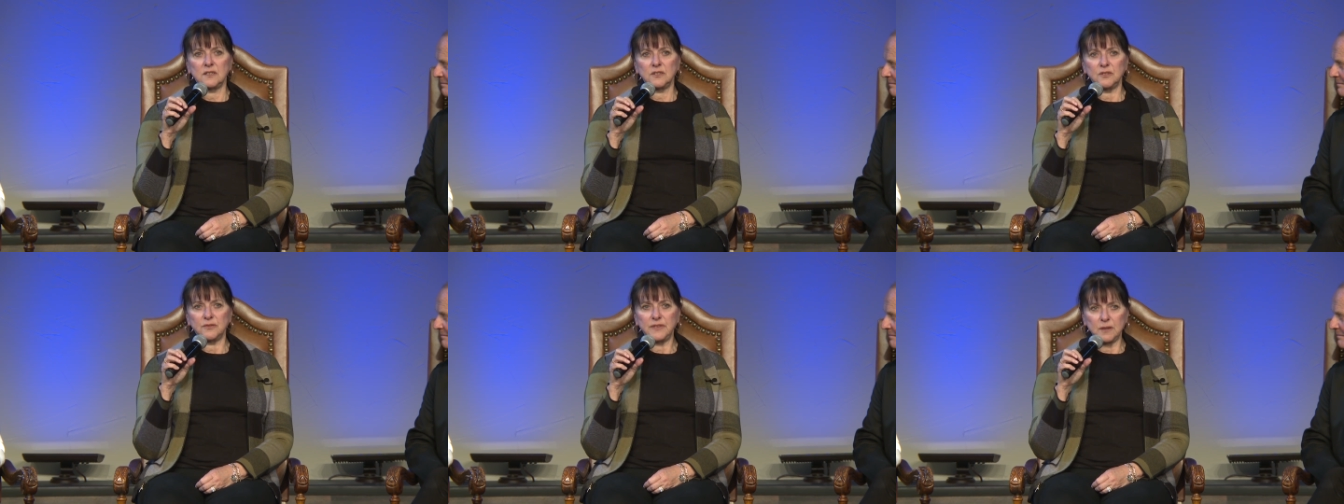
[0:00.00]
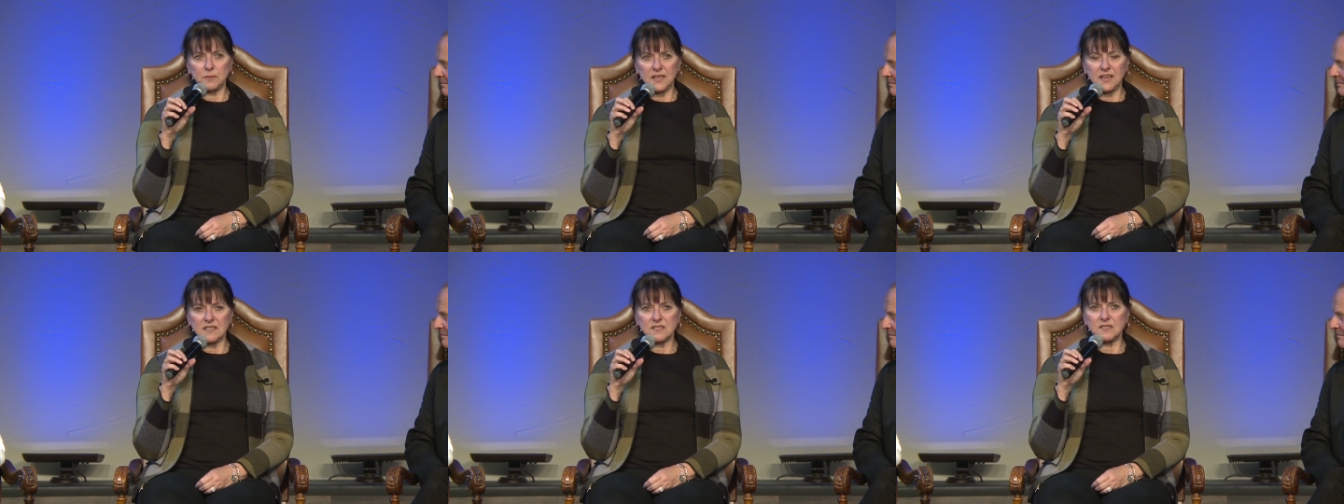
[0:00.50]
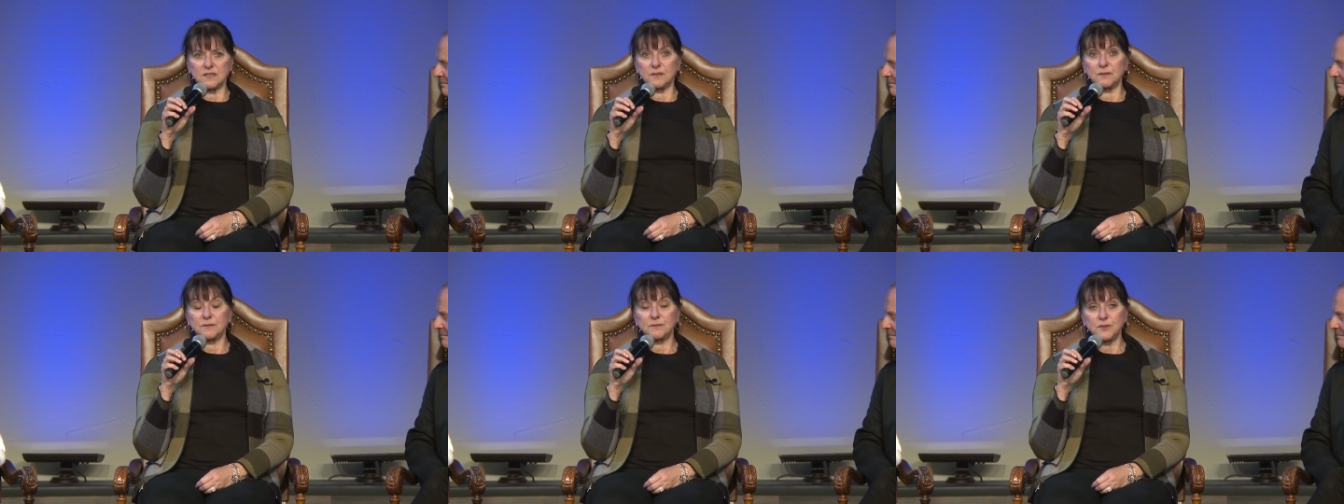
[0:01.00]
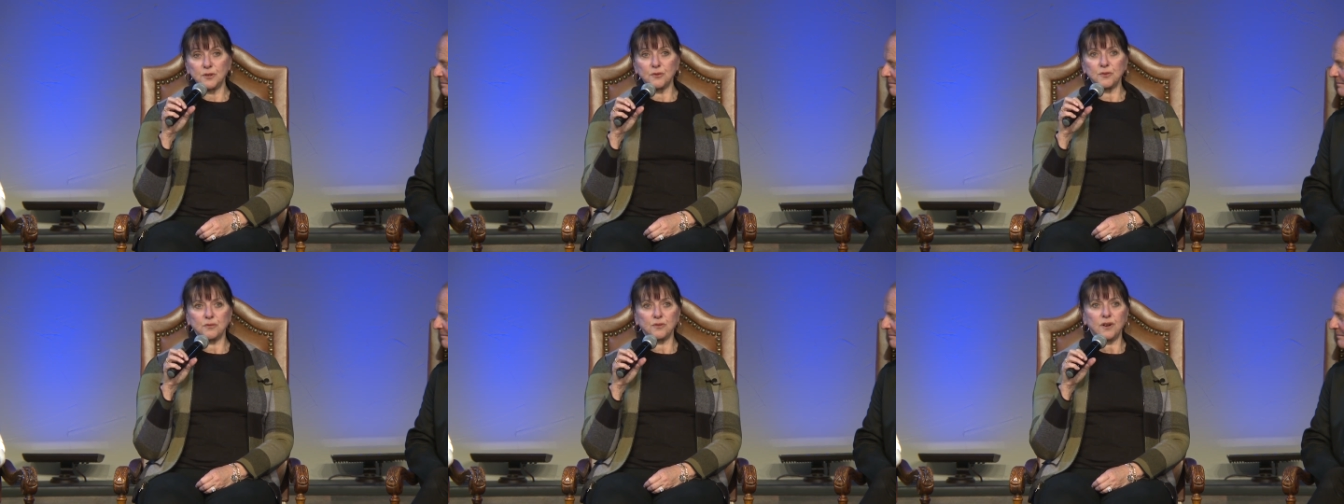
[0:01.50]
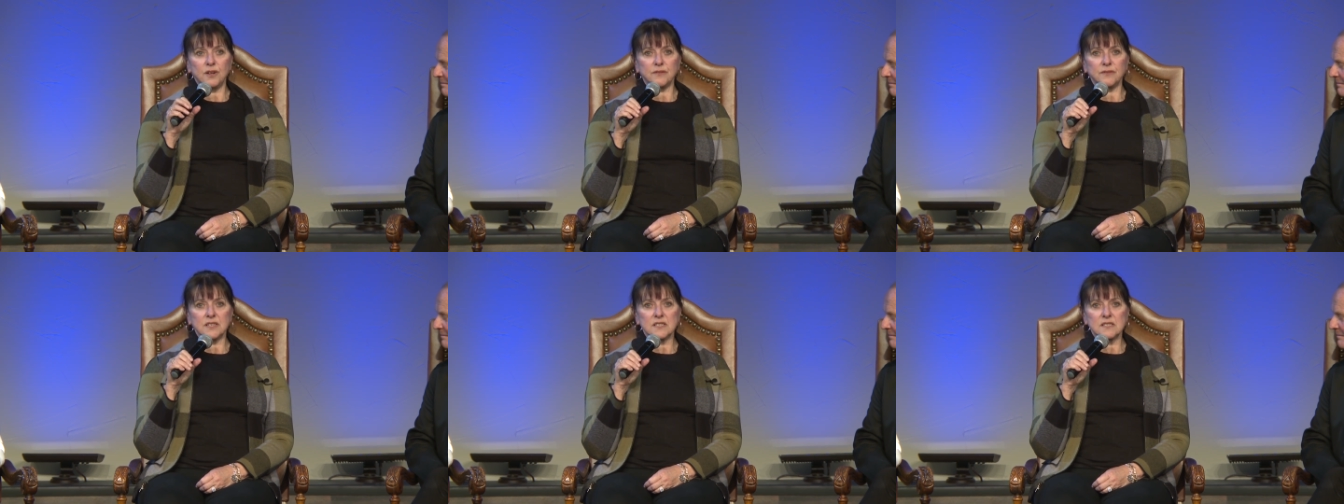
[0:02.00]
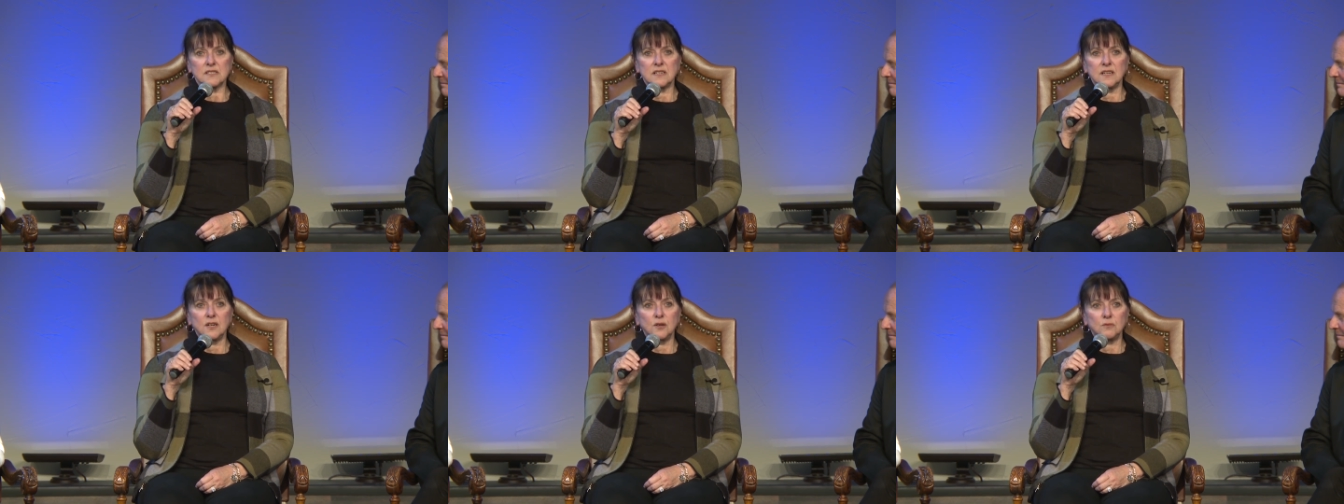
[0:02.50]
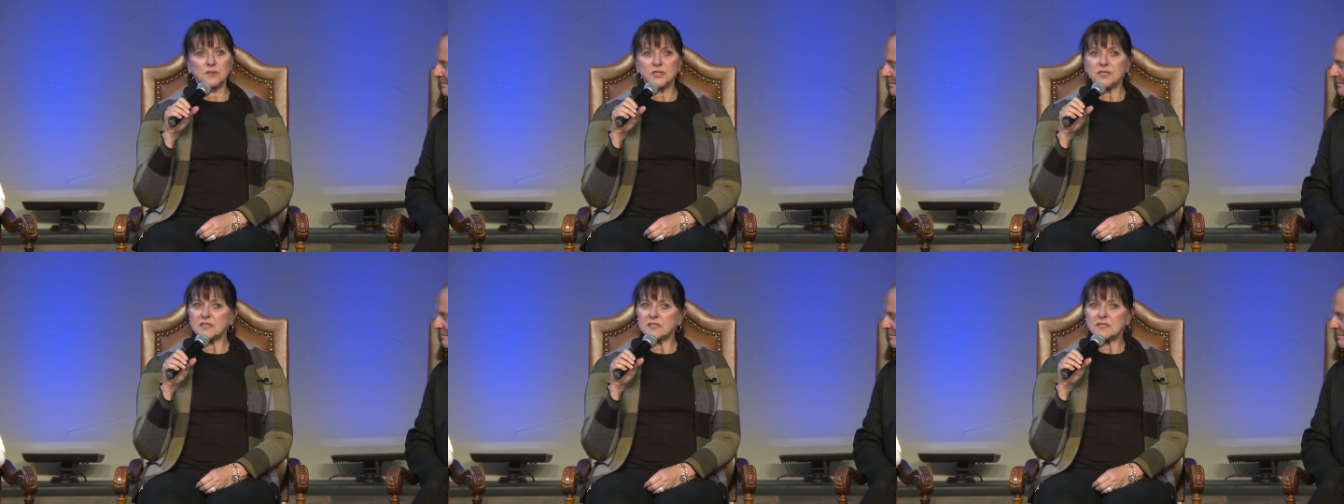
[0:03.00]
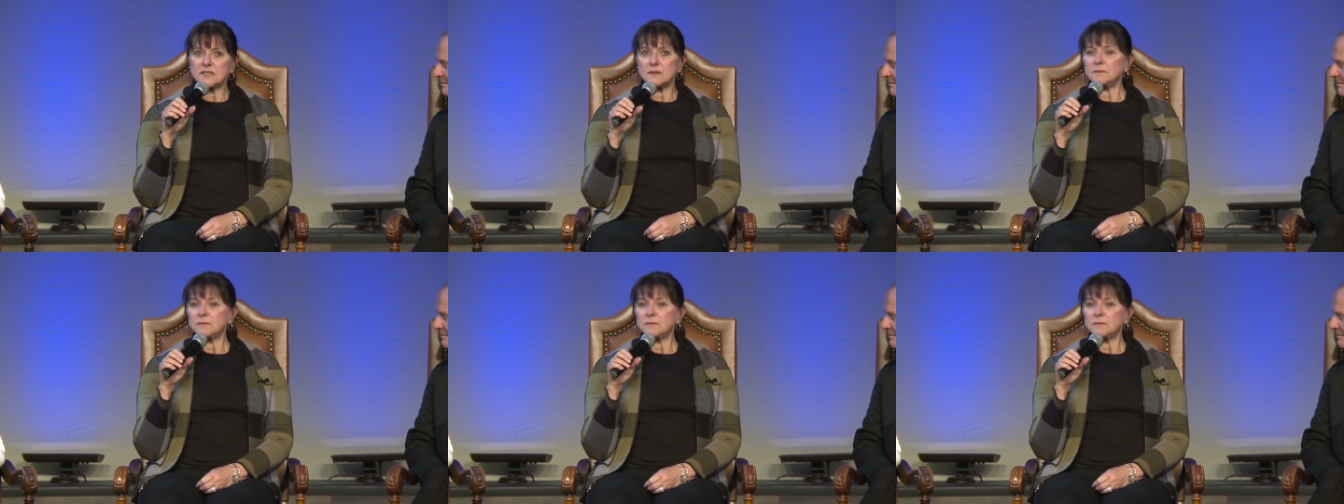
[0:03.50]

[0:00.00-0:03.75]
your family has to go through all of this, which is,